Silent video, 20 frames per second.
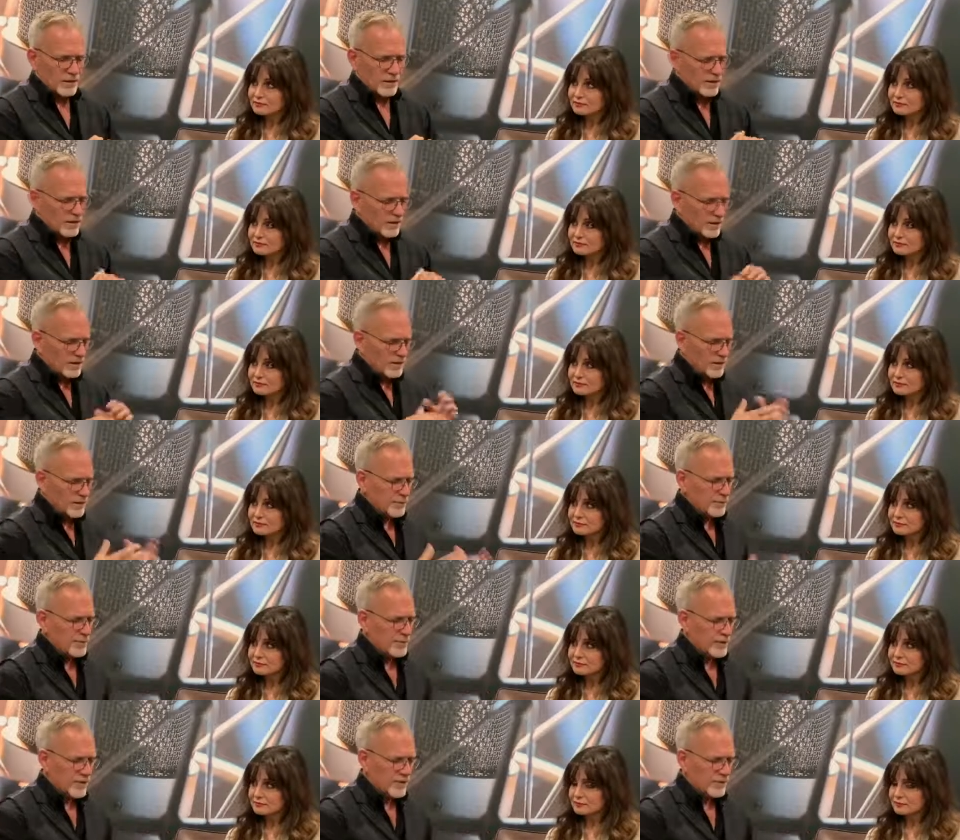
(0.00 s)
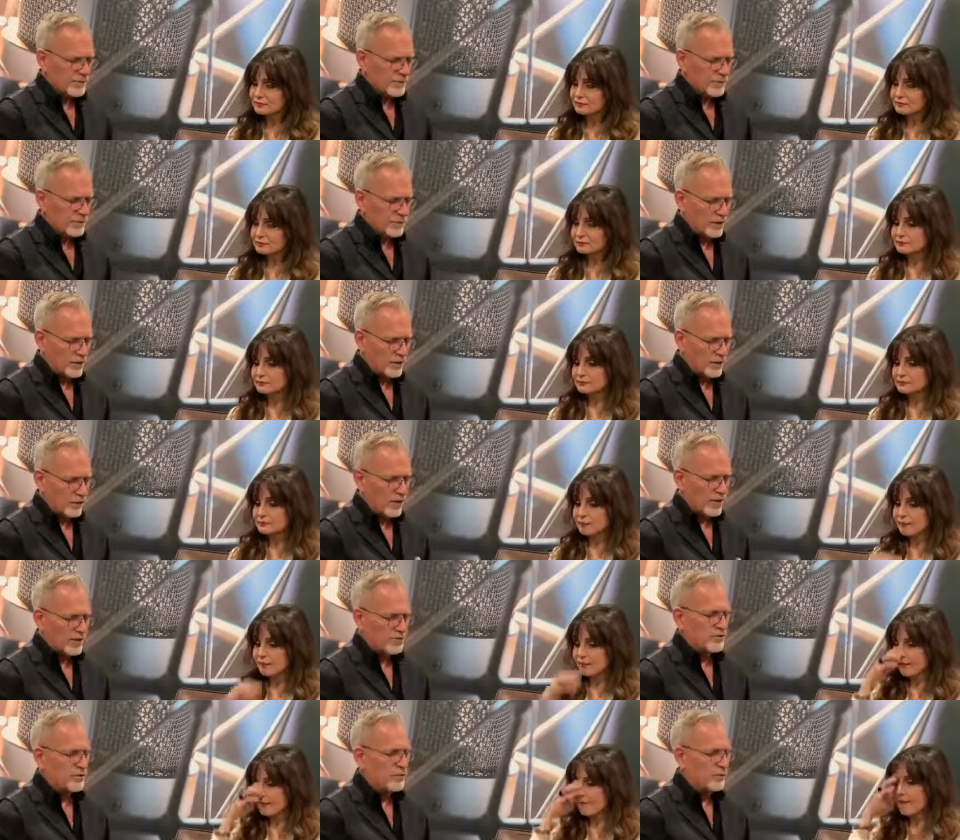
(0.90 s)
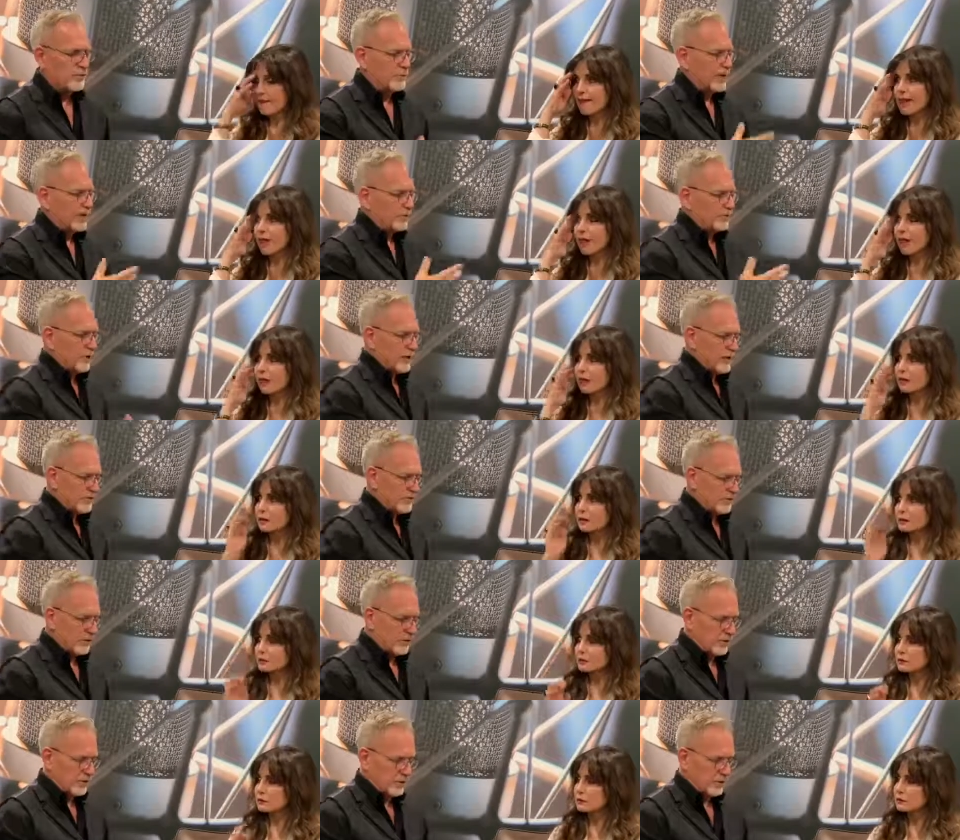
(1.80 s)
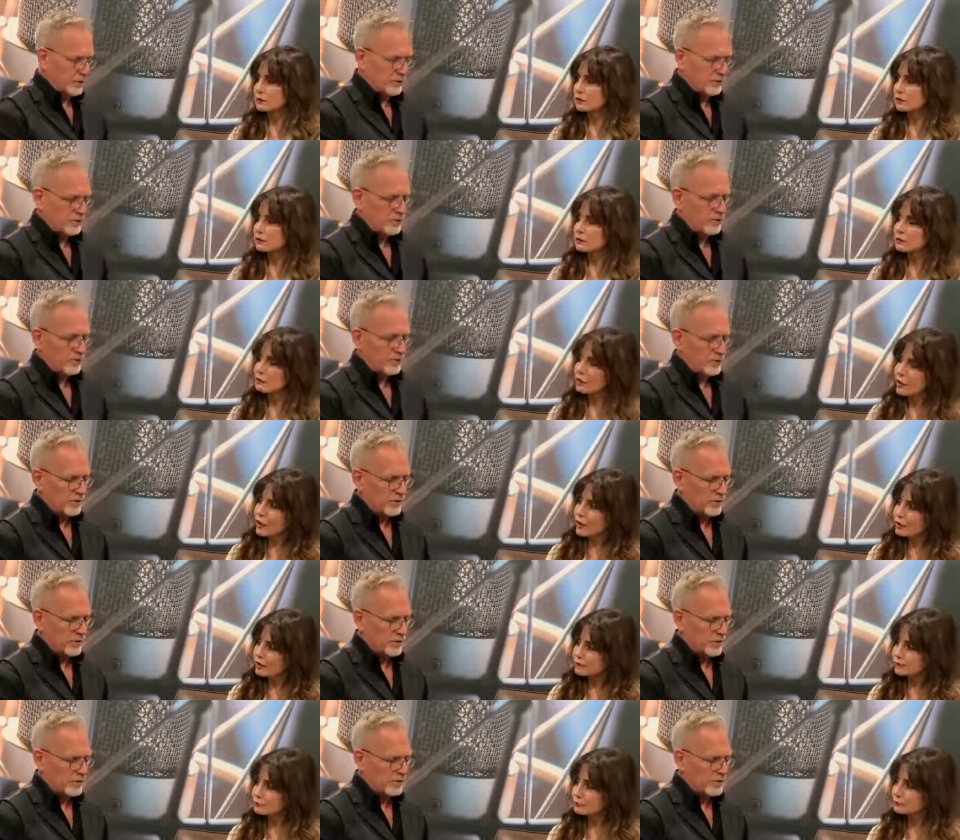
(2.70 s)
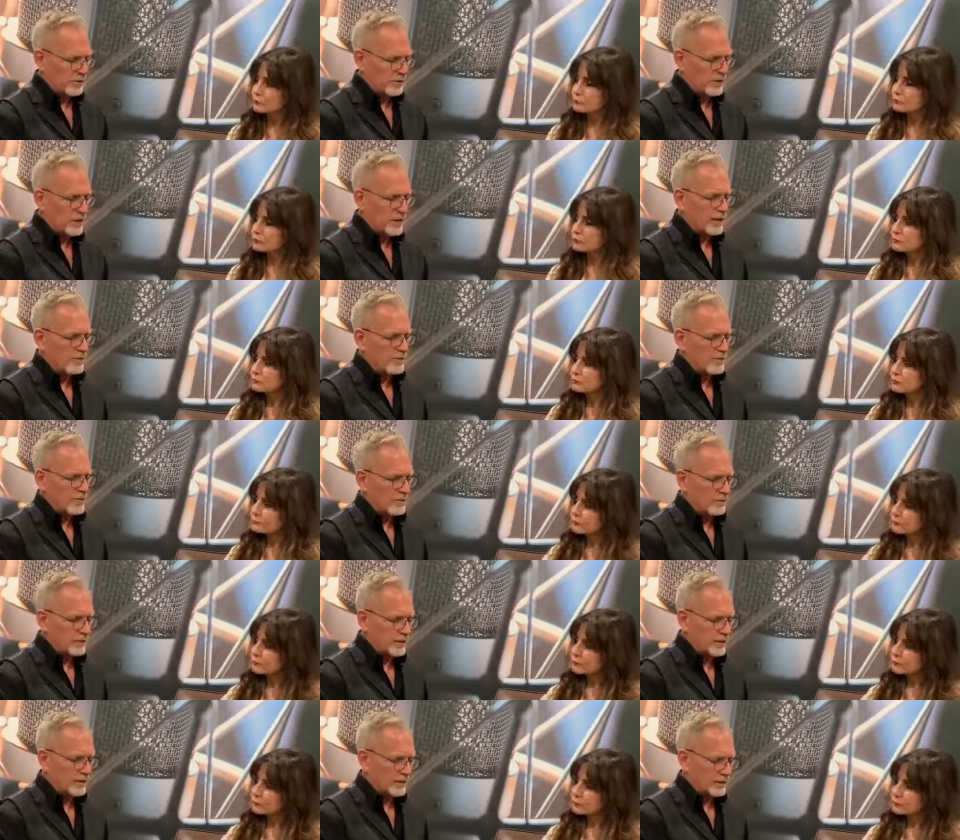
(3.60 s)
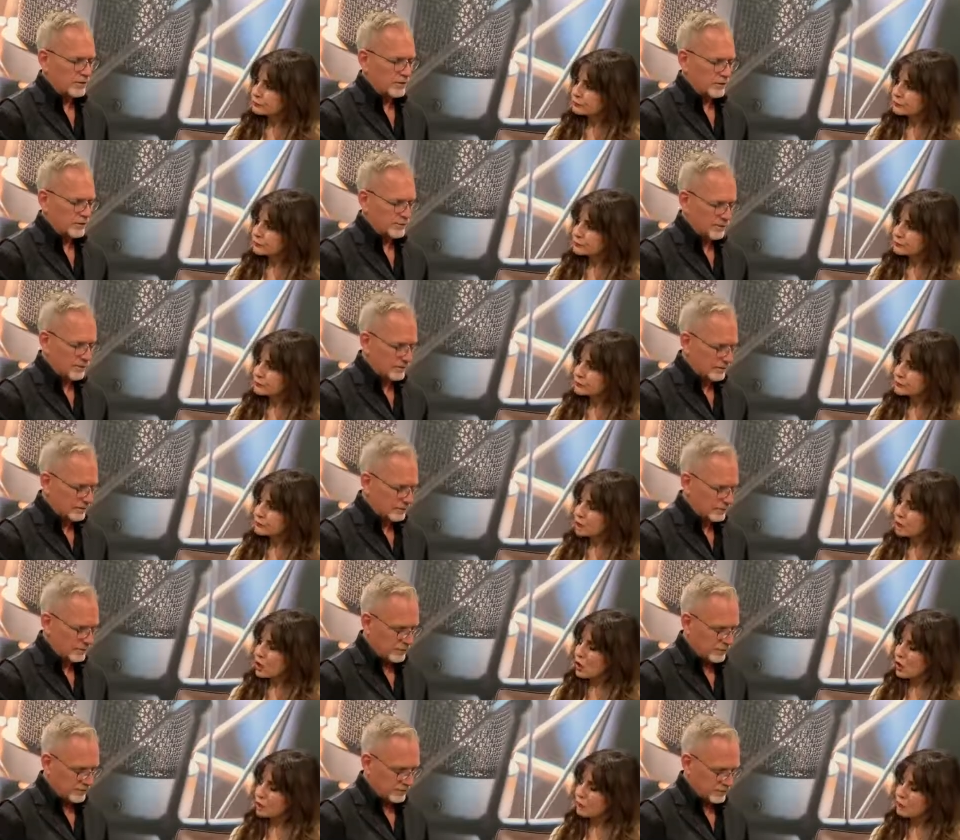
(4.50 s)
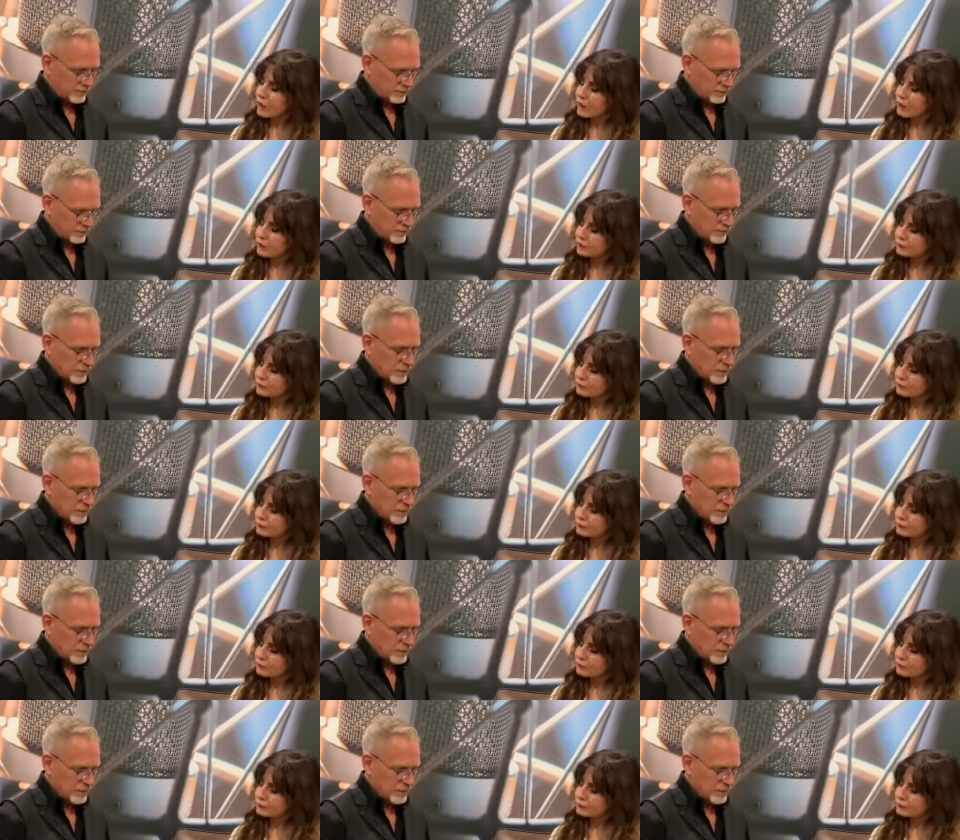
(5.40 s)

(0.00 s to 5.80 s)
Speaker 1: I, I typically ask a question of my rising artists, okay. by the way, so I'm going to ask something a little bit different. Okay.